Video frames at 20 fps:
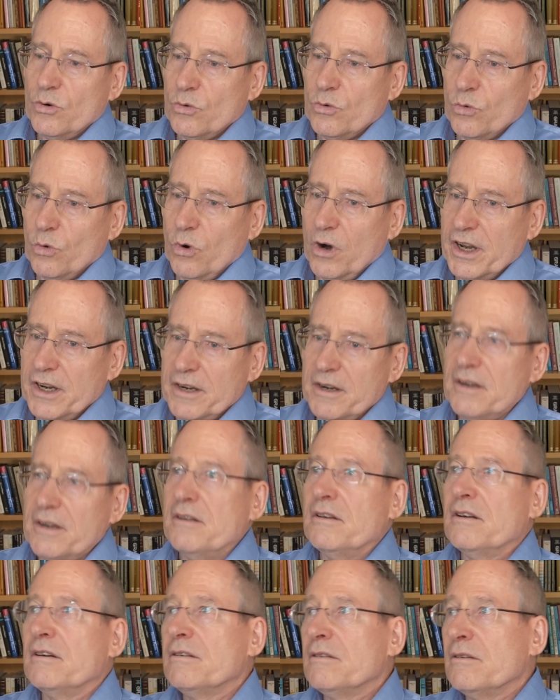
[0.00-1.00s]
what
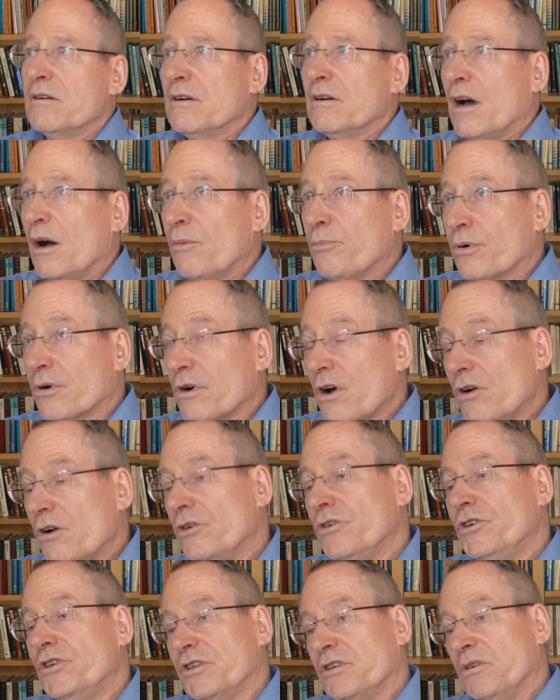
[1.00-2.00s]

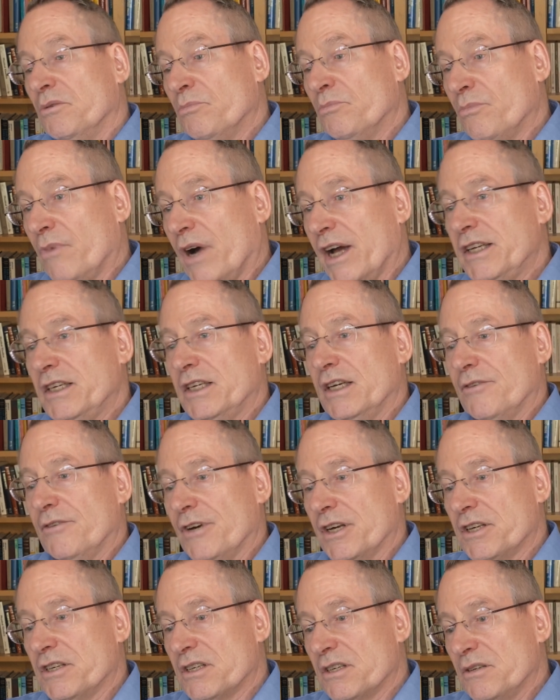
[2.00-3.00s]
approach might give
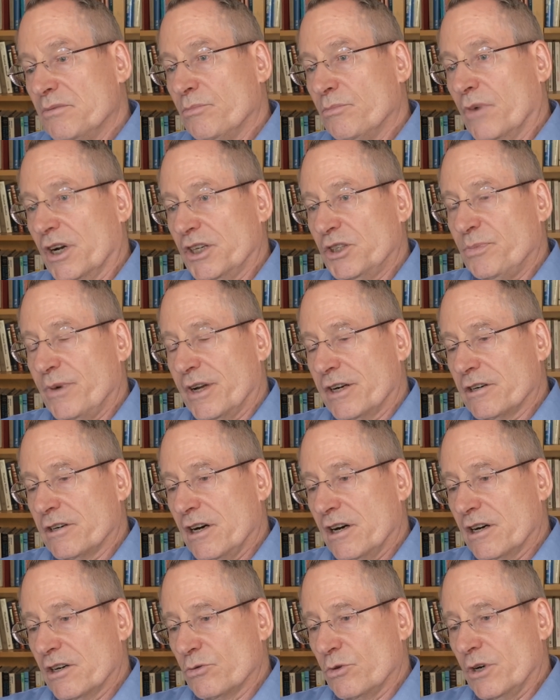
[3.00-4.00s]
us much better
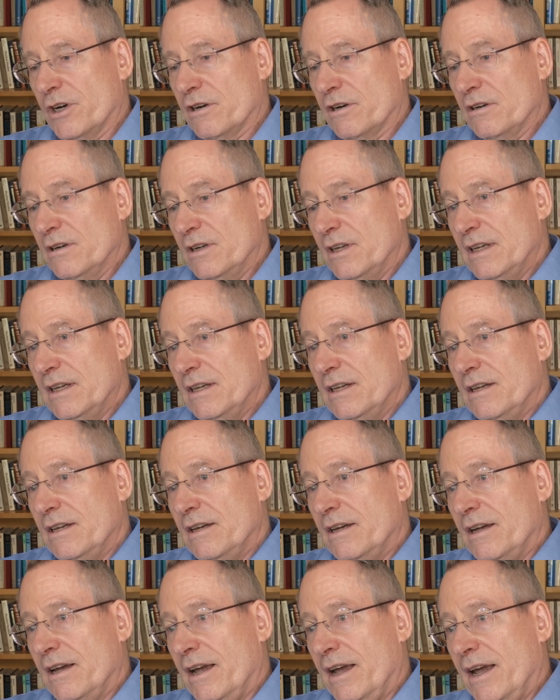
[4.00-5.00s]
hardware.
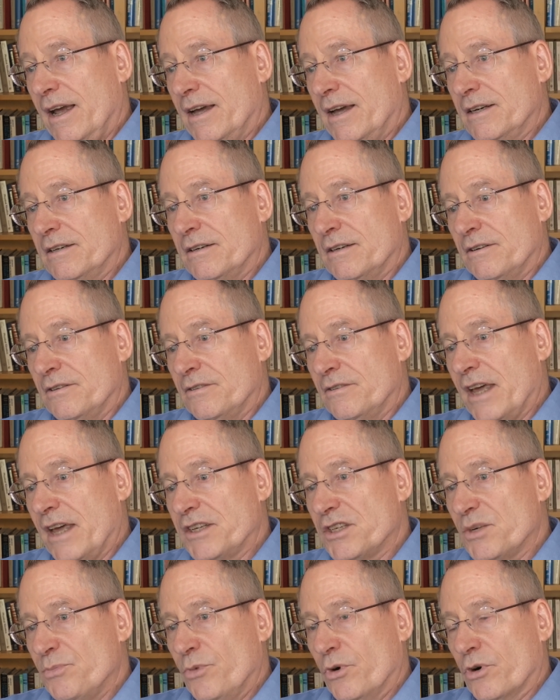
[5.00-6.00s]
And
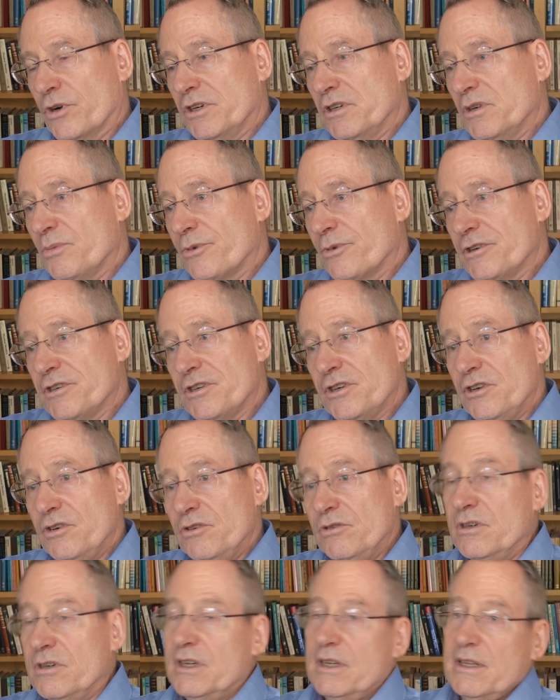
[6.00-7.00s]
that's important to
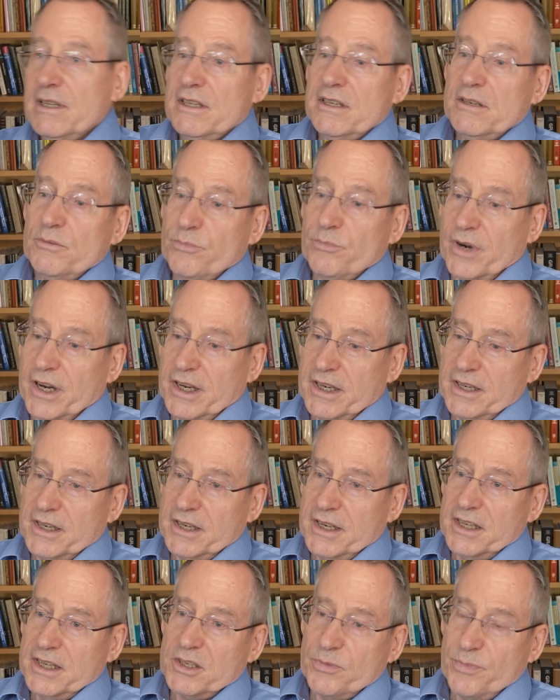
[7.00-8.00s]
pursue, but
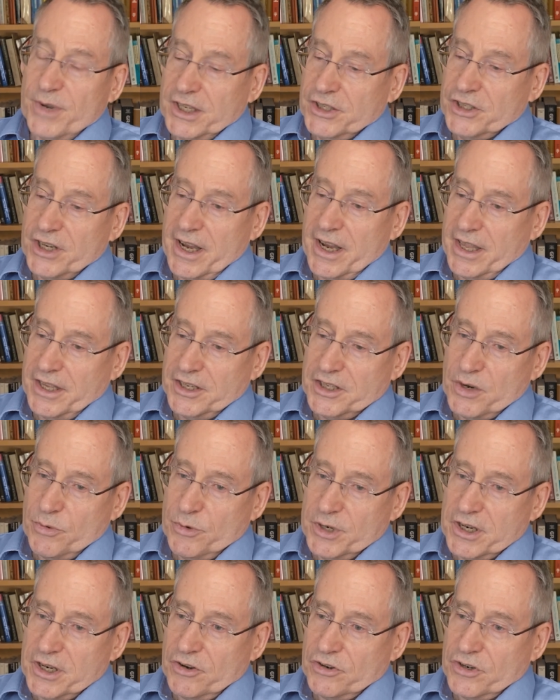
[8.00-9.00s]
it's a big challenge, and
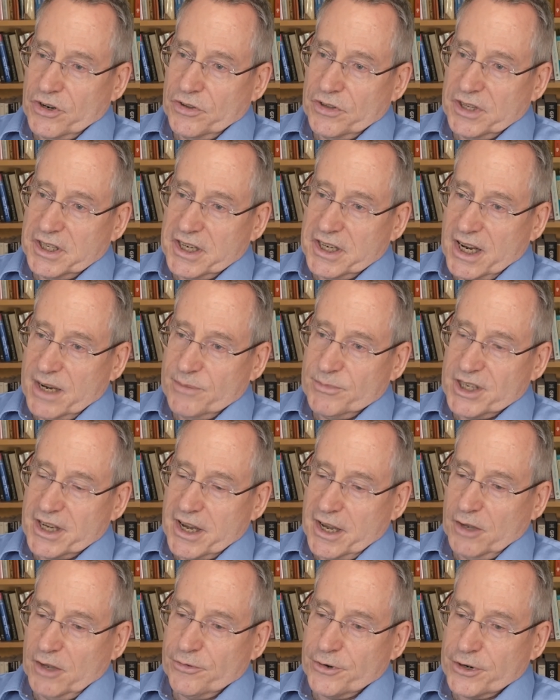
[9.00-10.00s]
we don't know the time
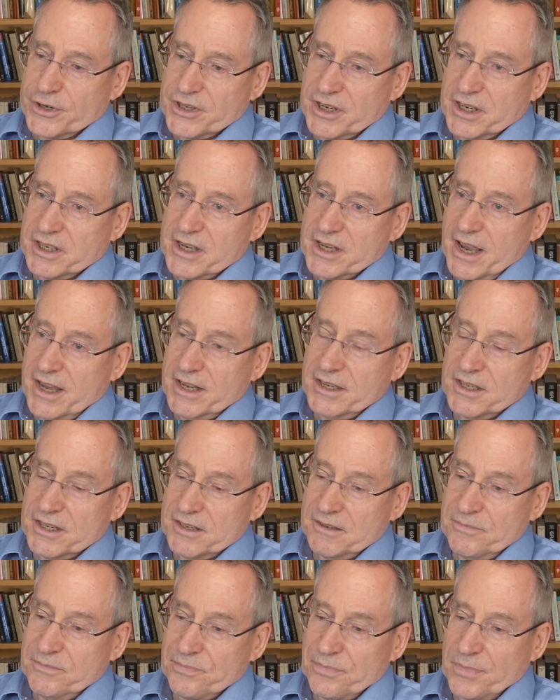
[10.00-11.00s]
scale for
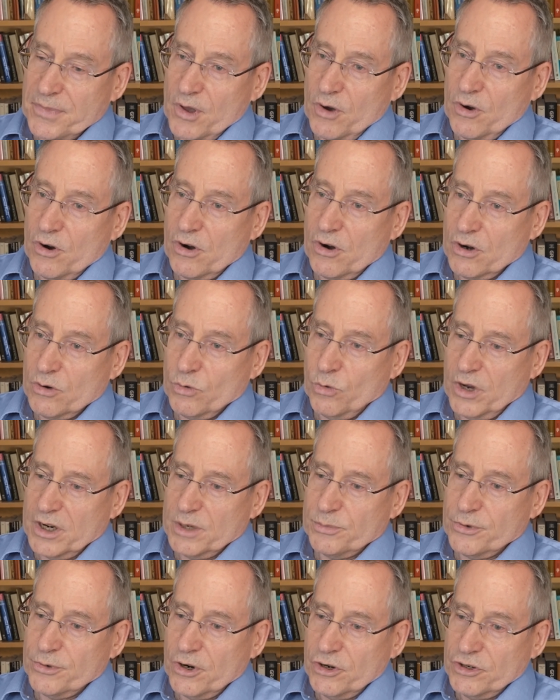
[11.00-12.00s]
success or what
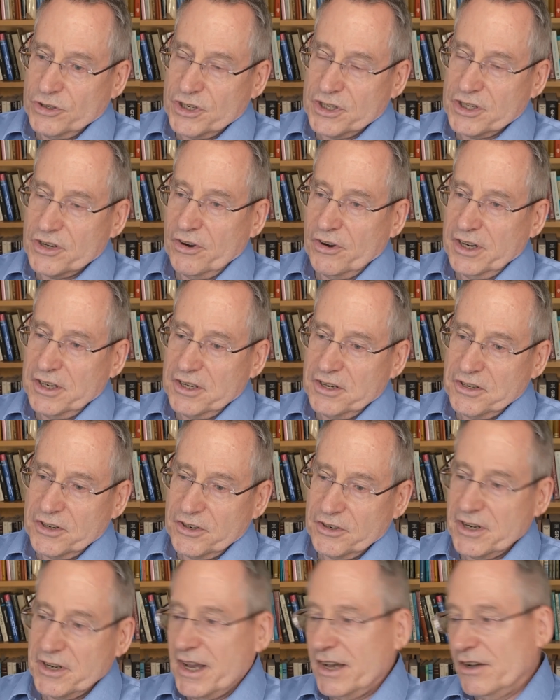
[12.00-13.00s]
approach is going to
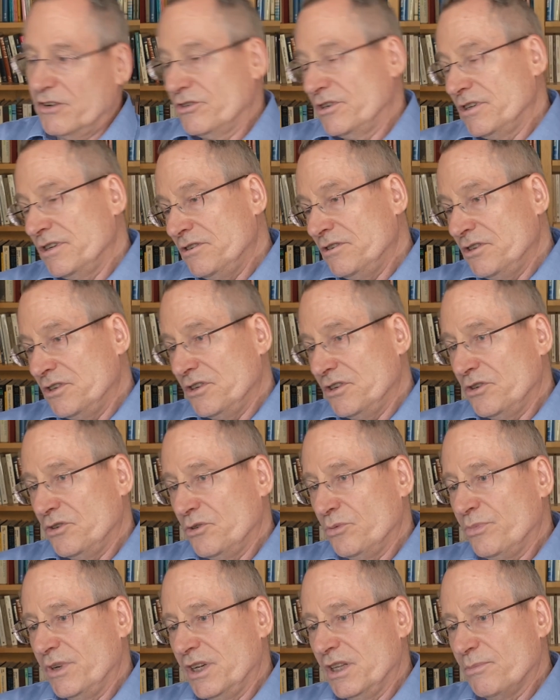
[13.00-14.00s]
turn out
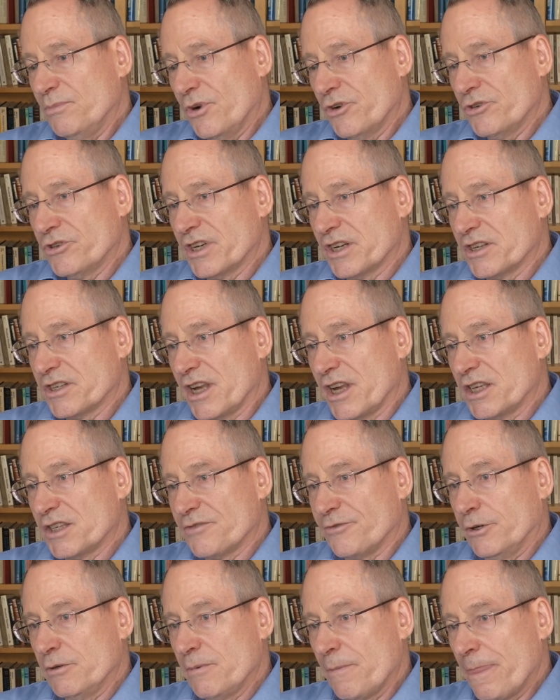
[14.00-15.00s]
to be the most
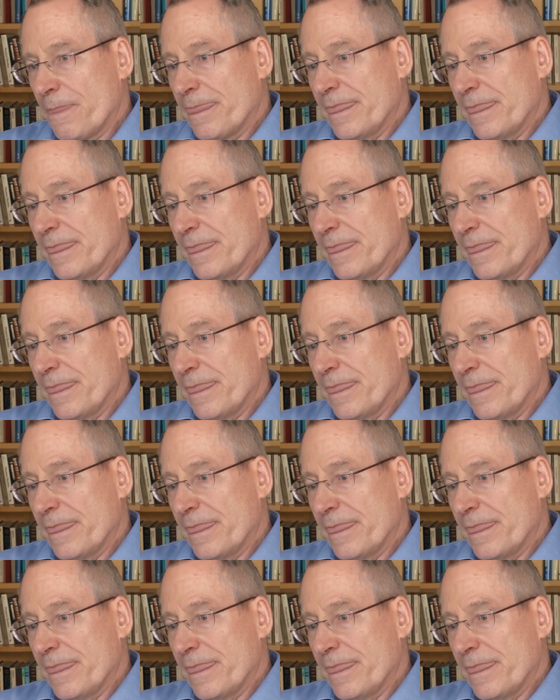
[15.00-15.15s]
successful.